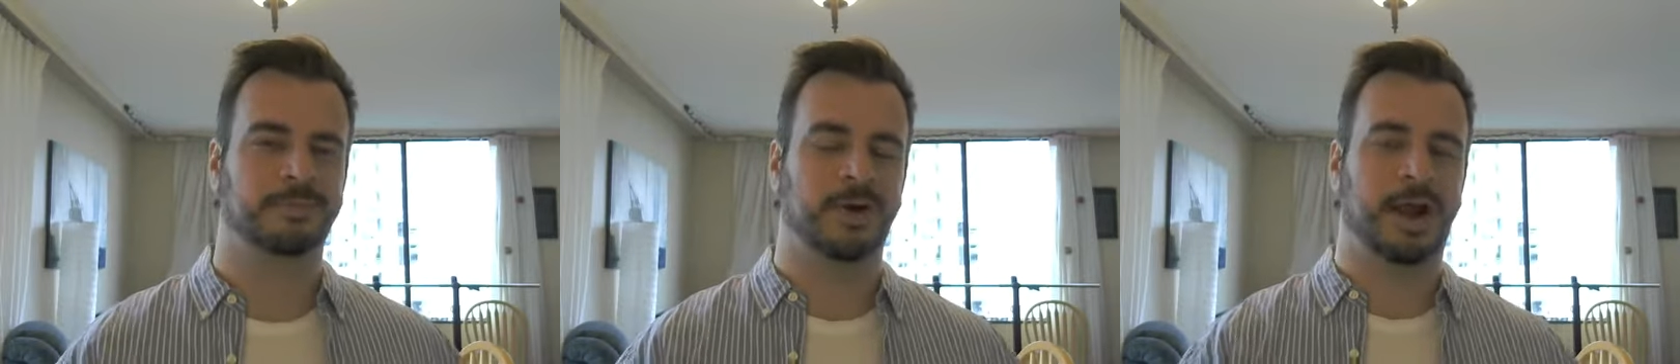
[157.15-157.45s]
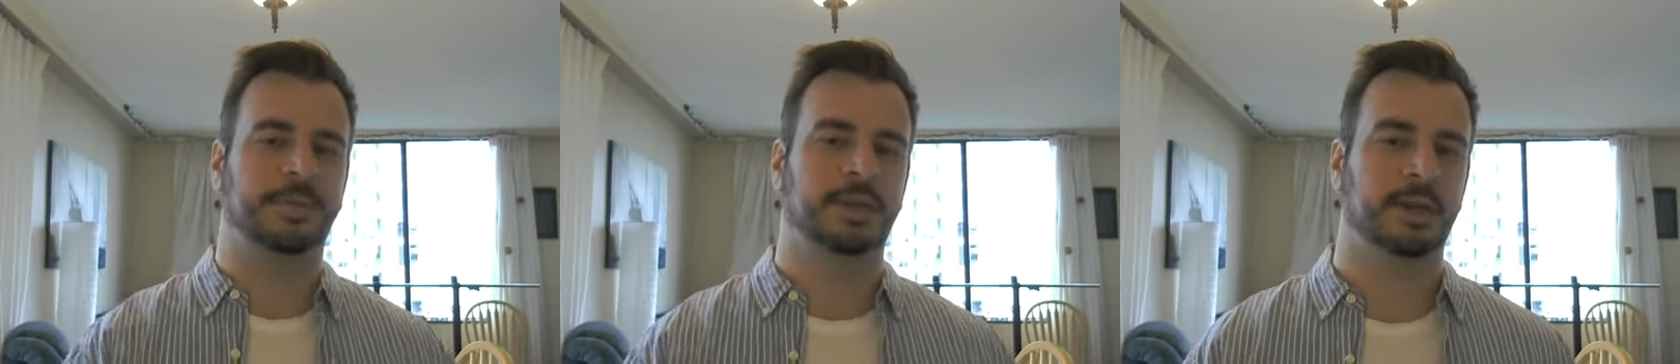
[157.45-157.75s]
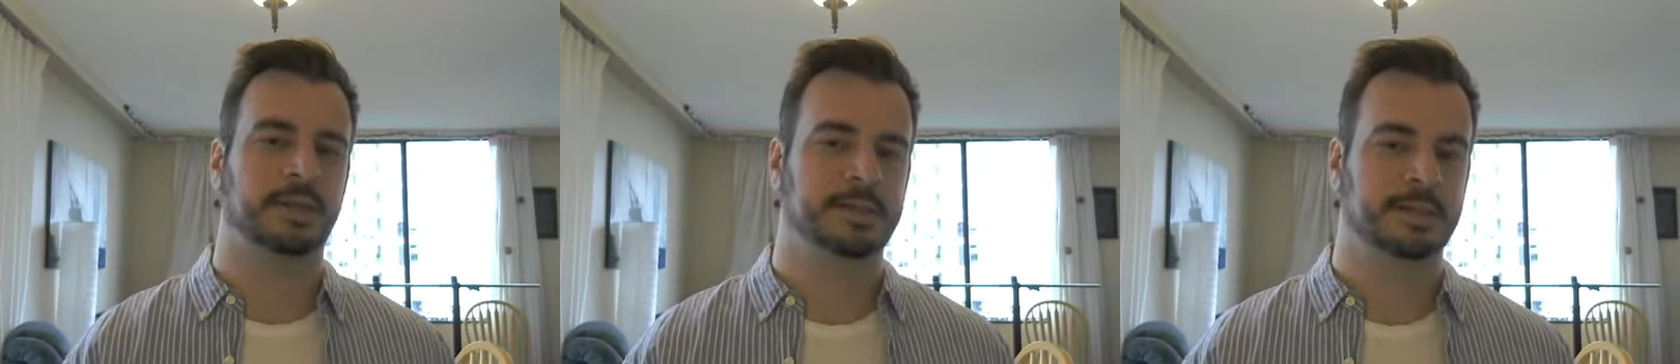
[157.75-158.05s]
wrapped it
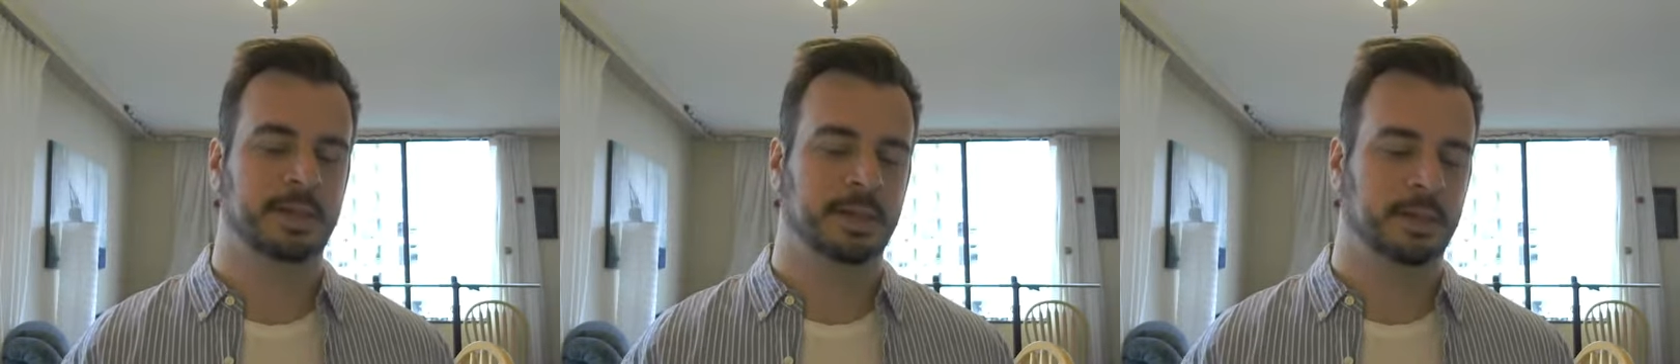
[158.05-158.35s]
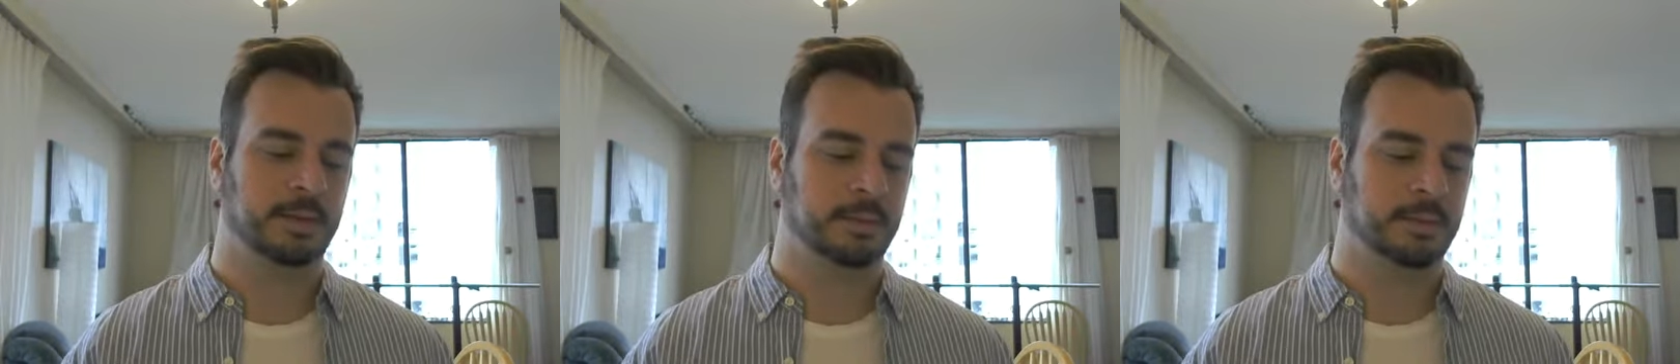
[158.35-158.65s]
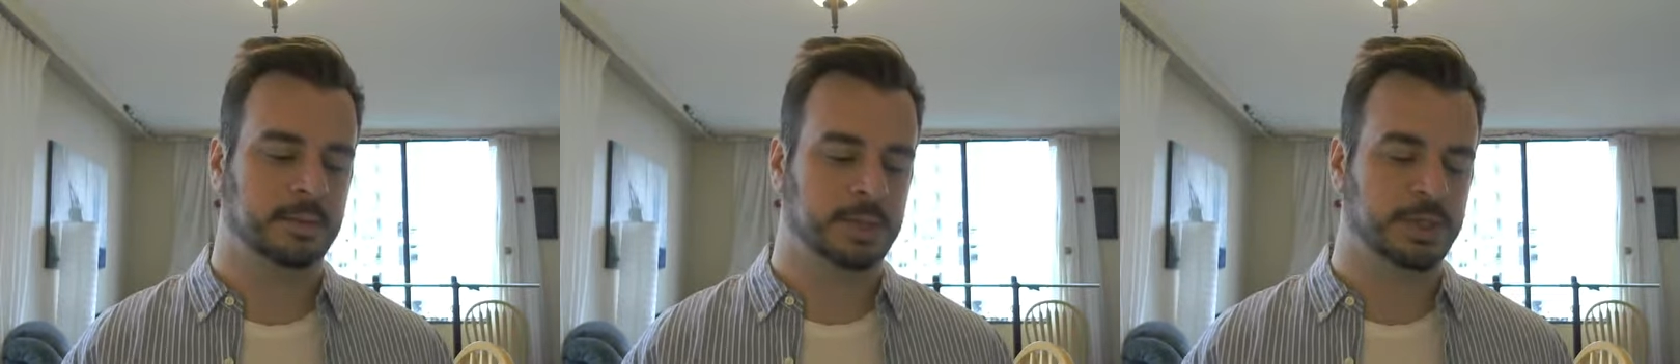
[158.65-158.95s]
in a
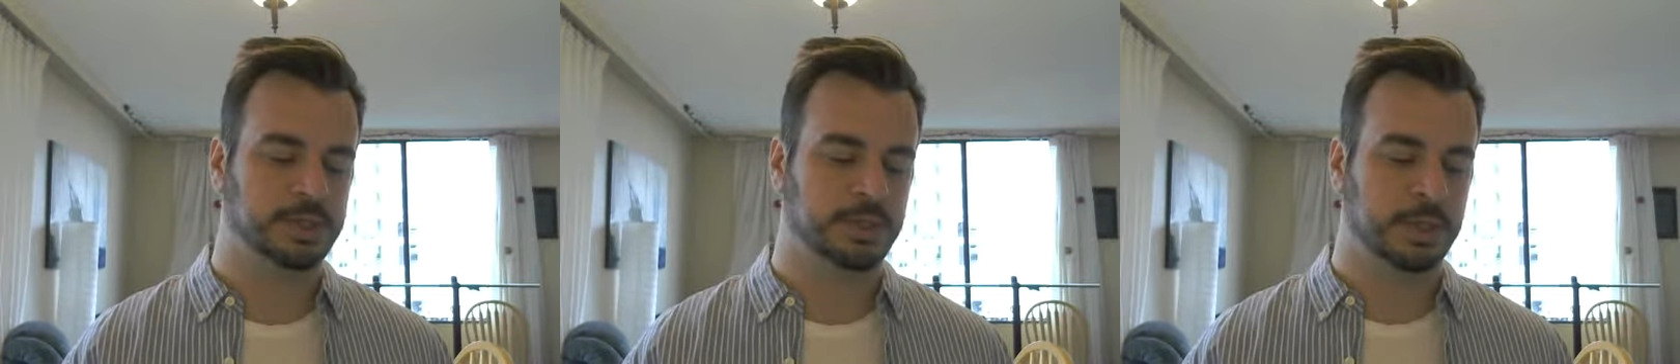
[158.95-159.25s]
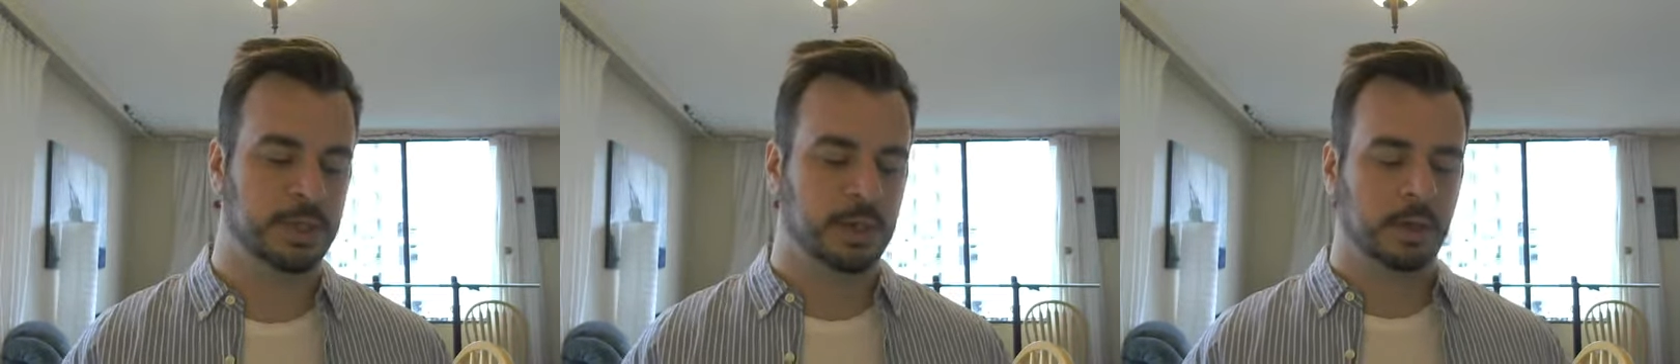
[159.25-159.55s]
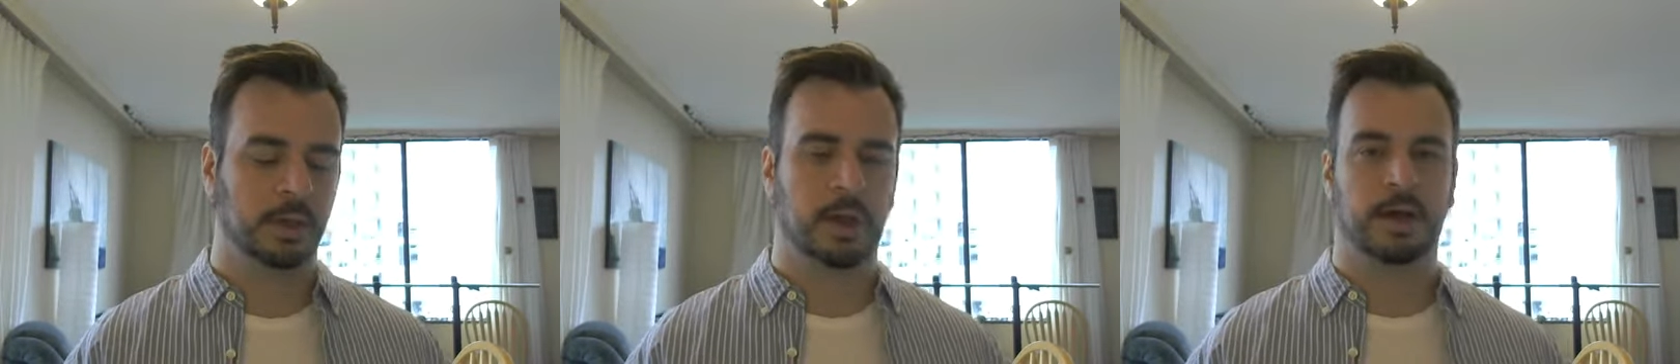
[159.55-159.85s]
dish
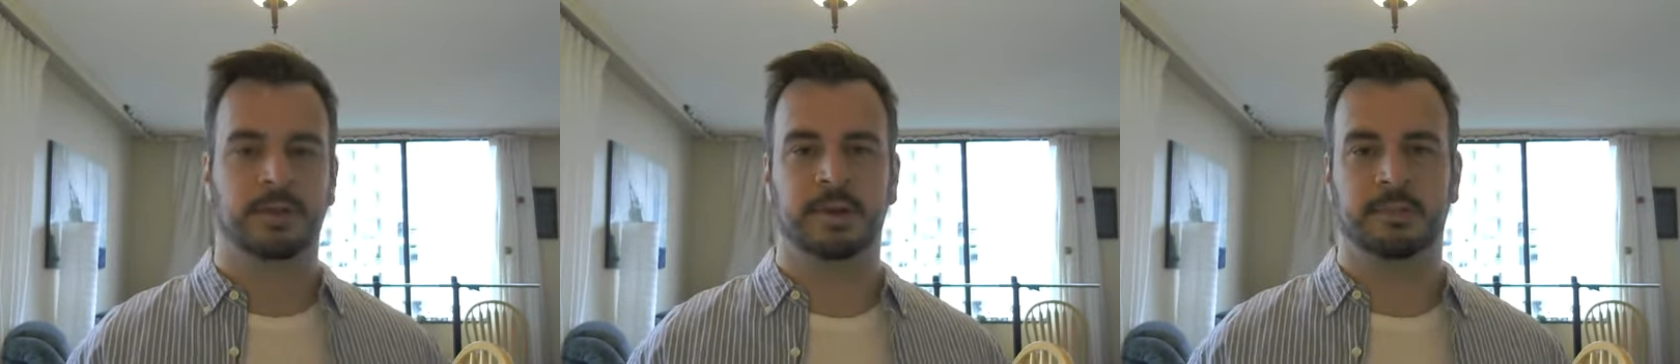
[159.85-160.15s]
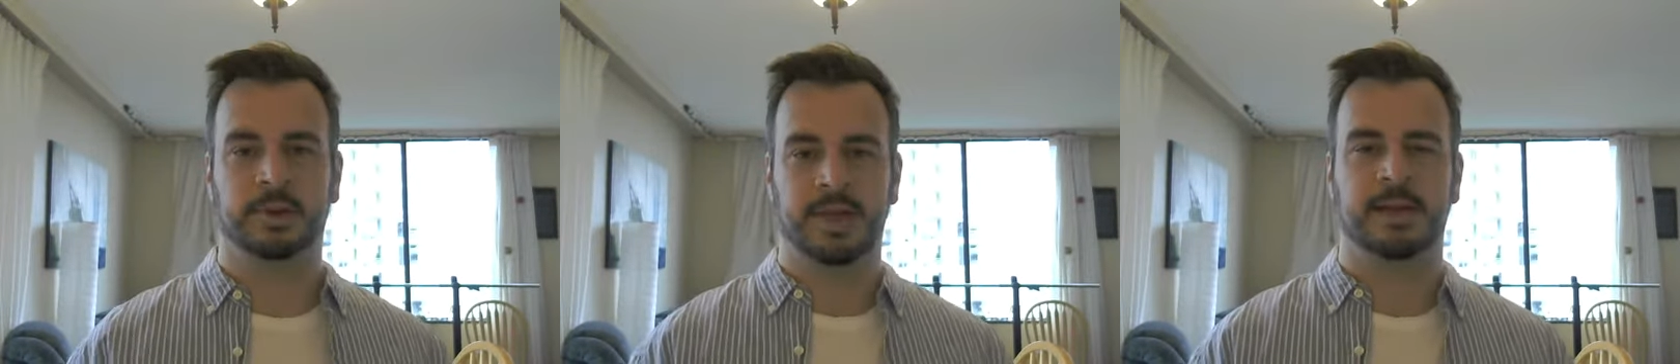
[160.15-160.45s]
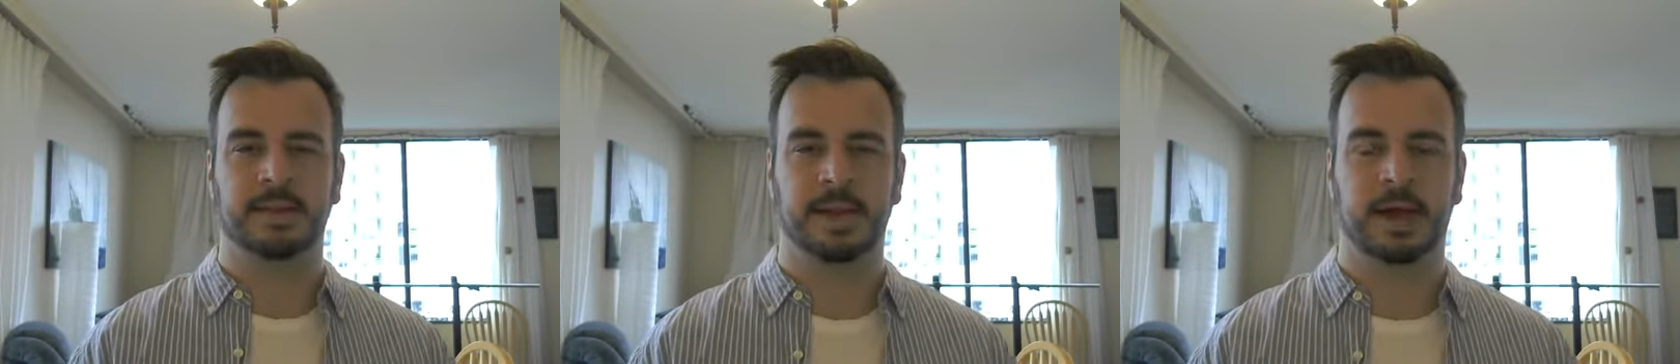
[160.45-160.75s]
cloth, and I put
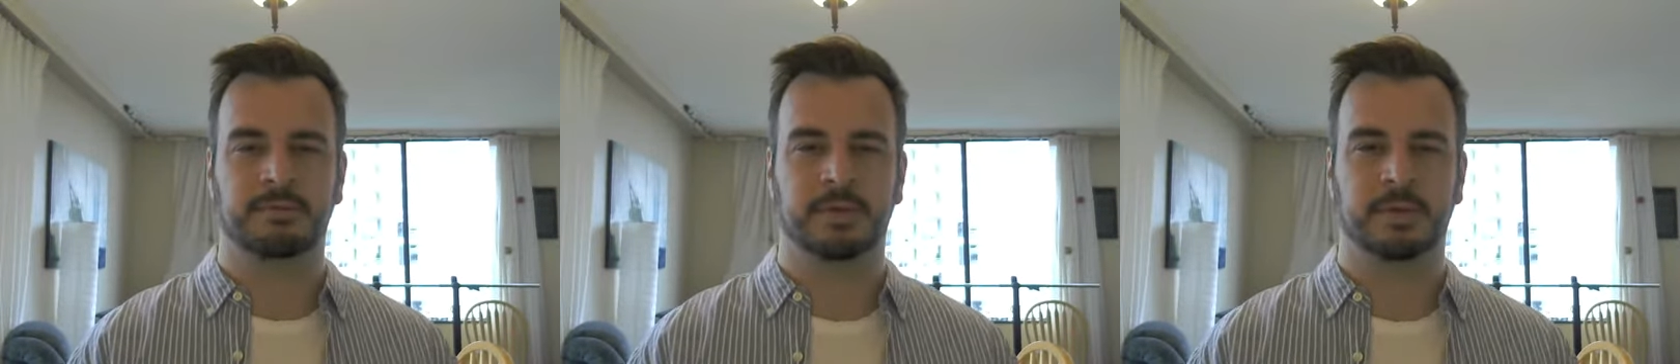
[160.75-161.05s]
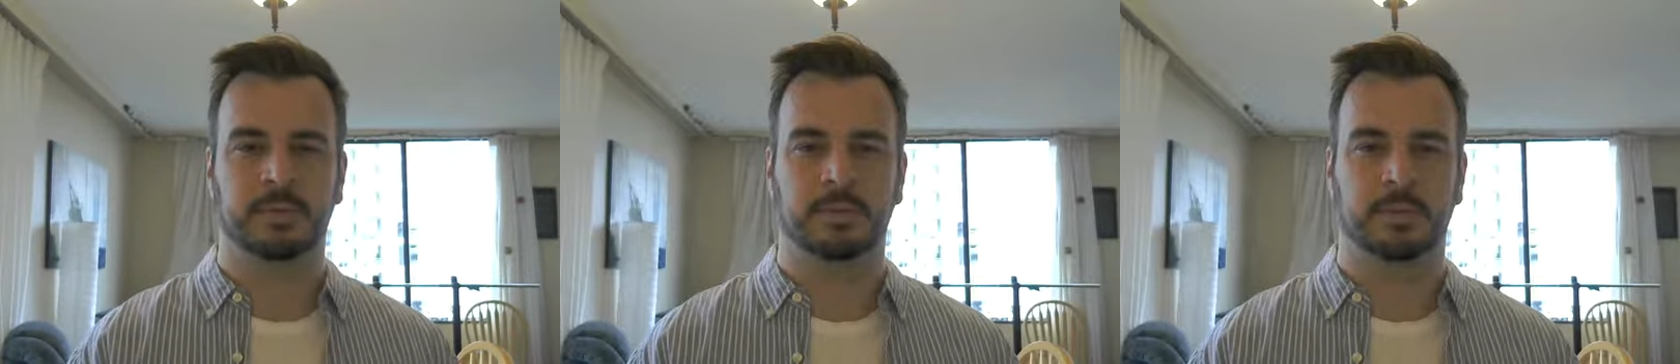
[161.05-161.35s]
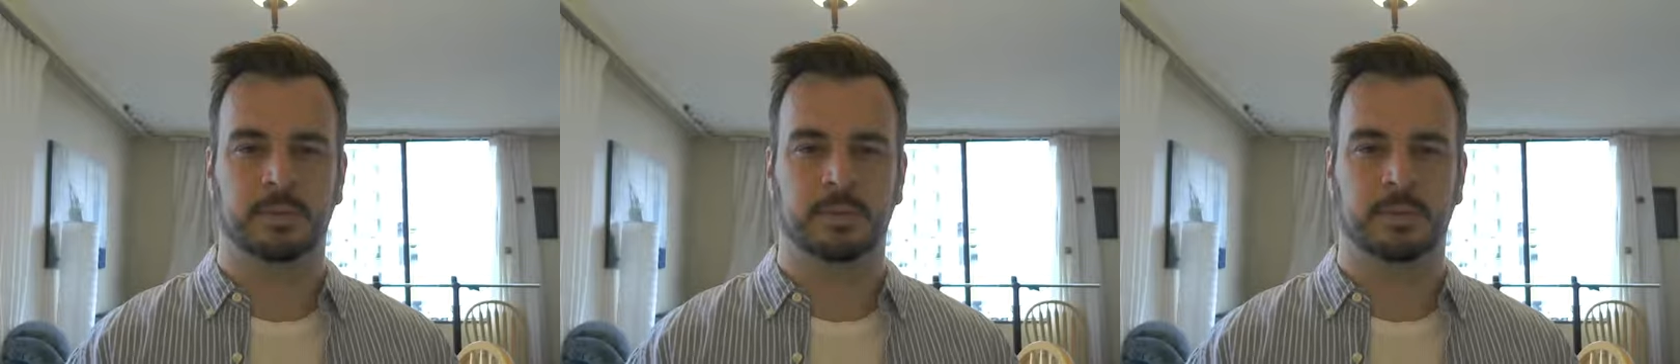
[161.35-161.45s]
that in the oven,